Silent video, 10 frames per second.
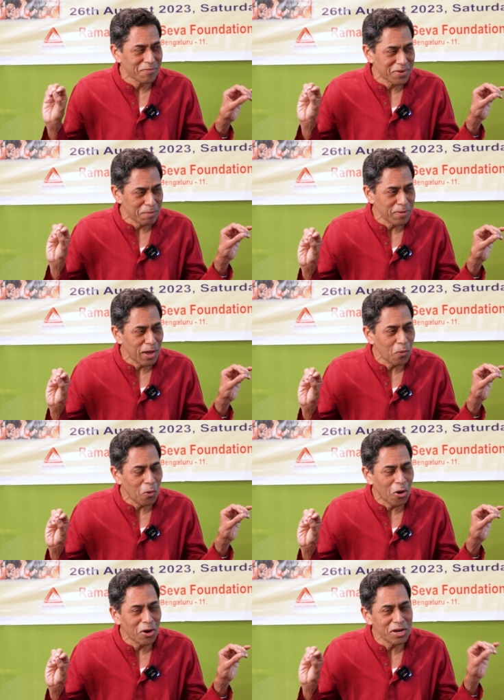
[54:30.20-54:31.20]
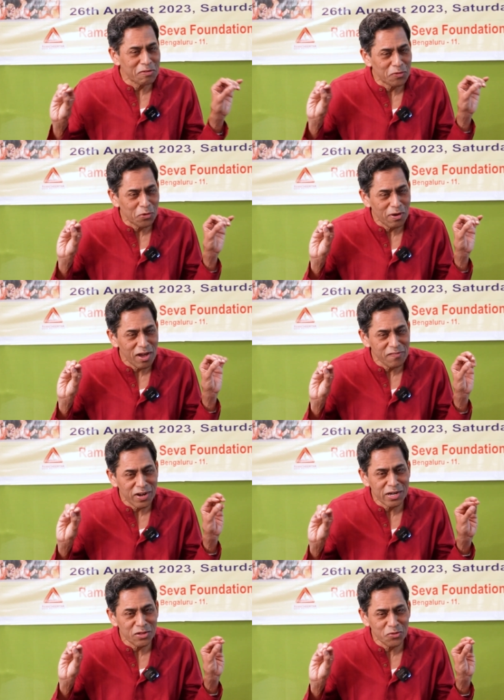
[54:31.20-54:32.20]
from now on, if you have
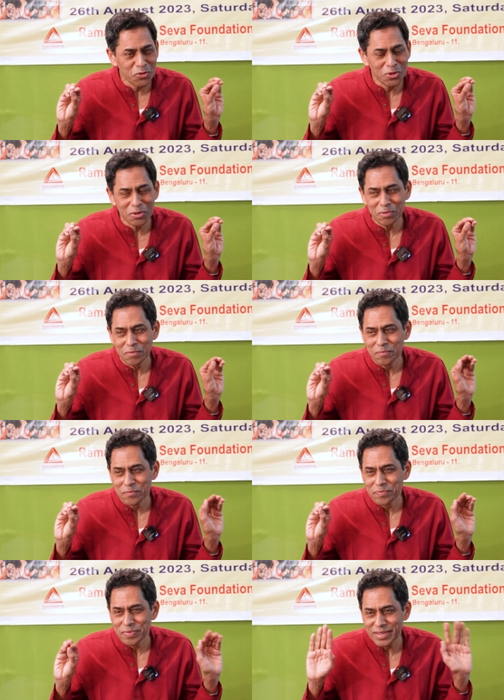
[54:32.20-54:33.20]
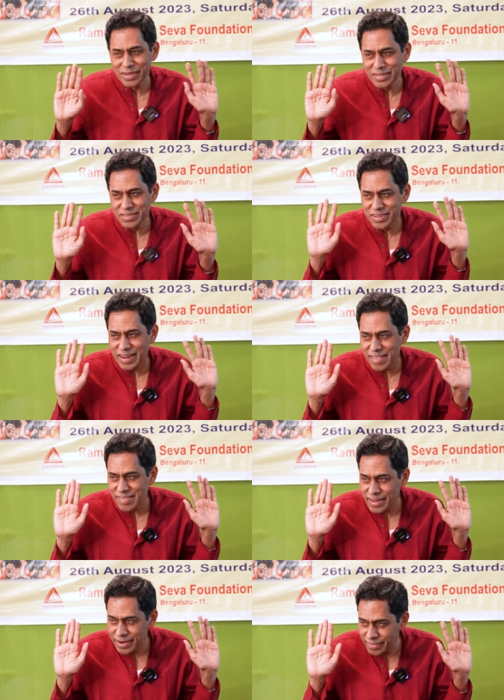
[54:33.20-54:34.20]
understood, the teacher has
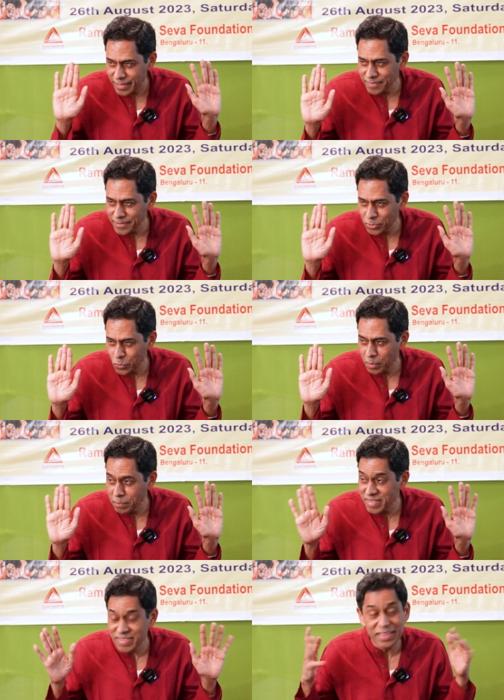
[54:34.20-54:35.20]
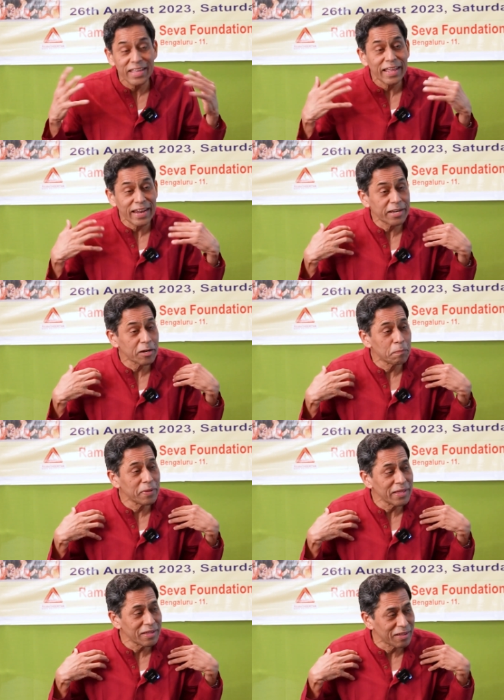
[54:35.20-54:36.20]
said, Tat Tvamasi, let it
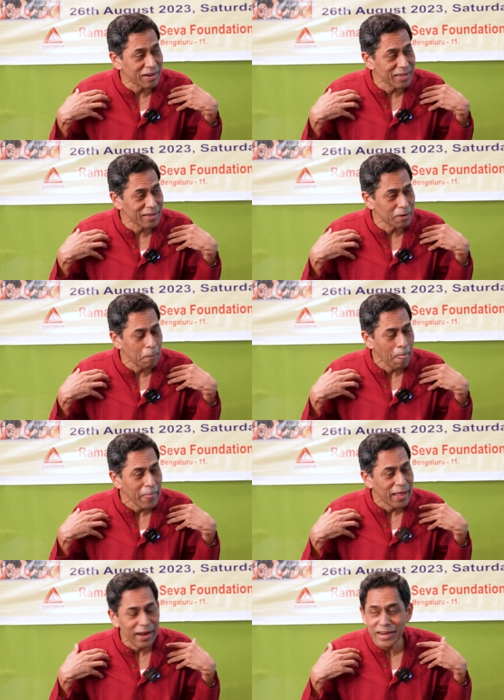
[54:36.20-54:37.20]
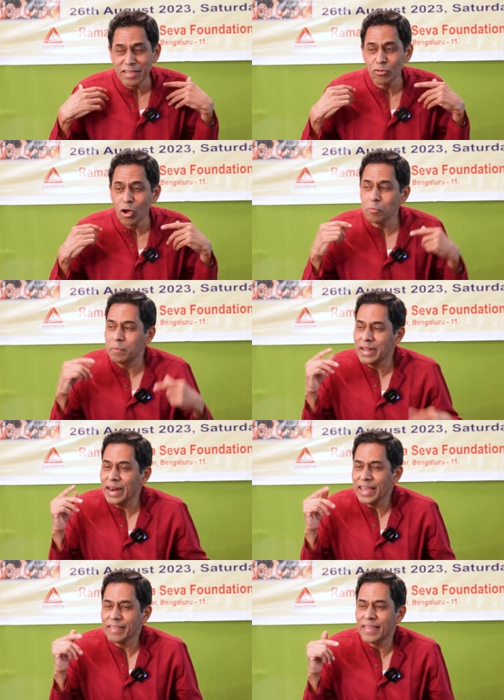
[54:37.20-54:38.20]
be real. Let us not be
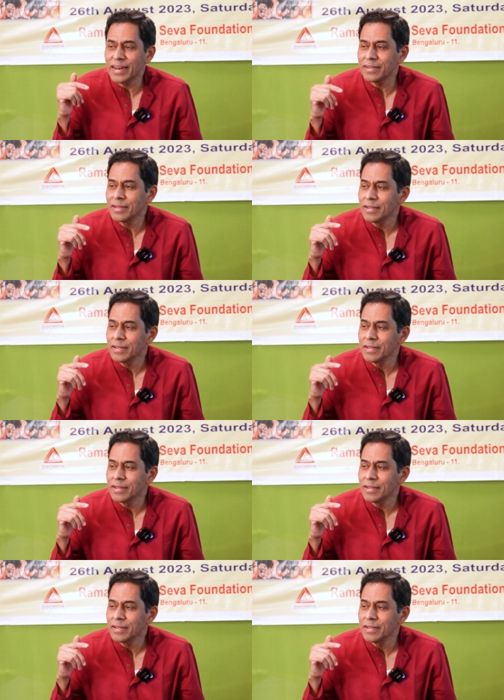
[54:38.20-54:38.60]
like that